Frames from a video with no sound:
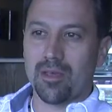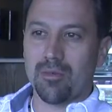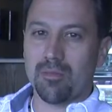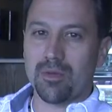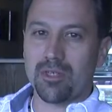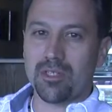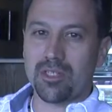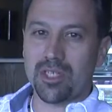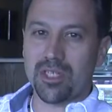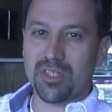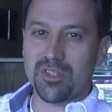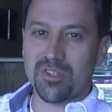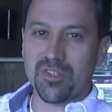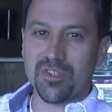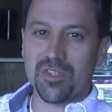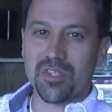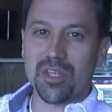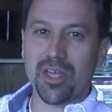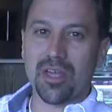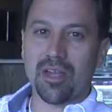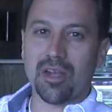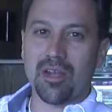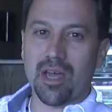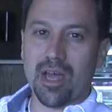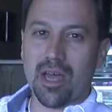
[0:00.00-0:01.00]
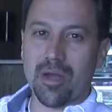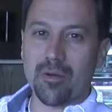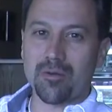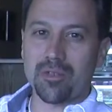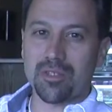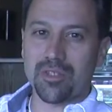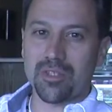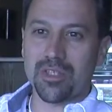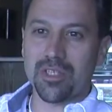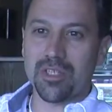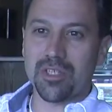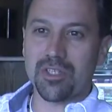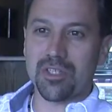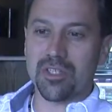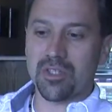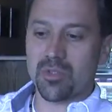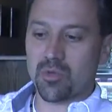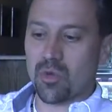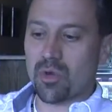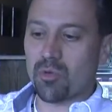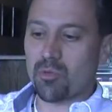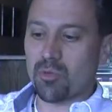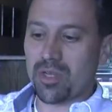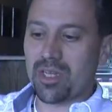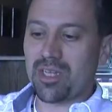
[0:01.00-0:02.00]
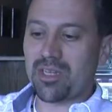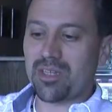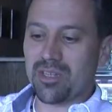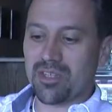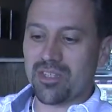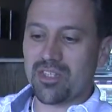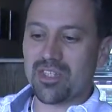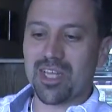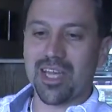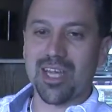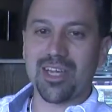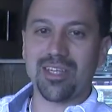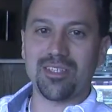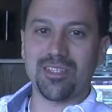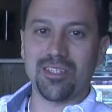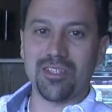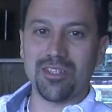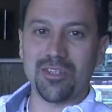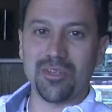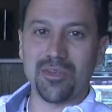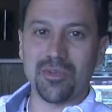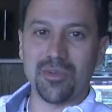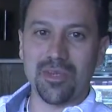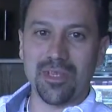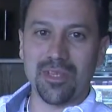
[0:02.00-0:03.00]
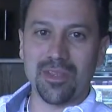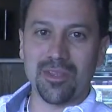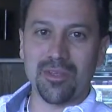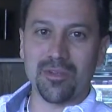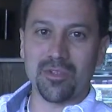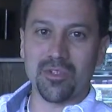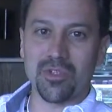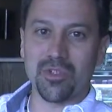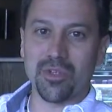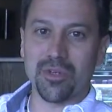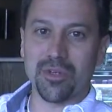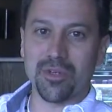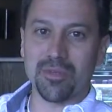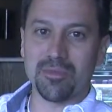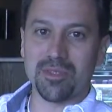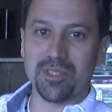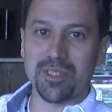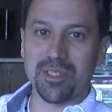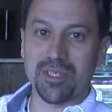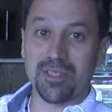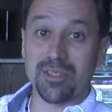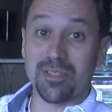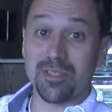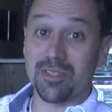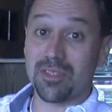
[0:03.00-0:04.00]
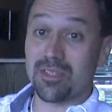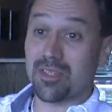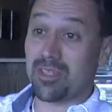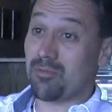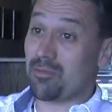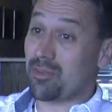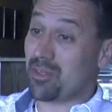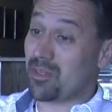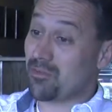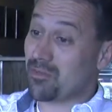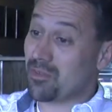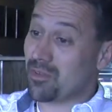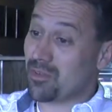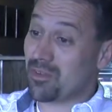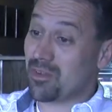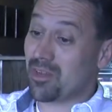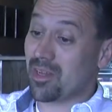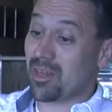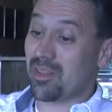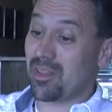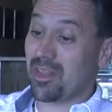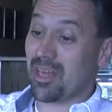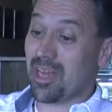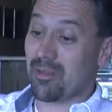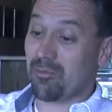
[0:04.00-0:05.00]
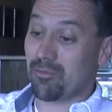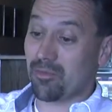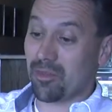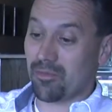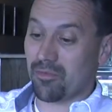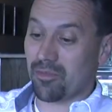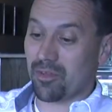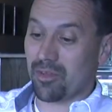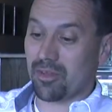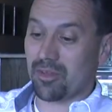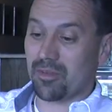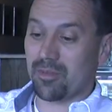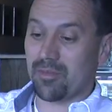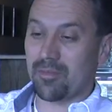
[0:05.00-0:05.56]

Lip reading: But Jesus said our decisions, what we decide to do in those circumstances, even if they're not that vivid,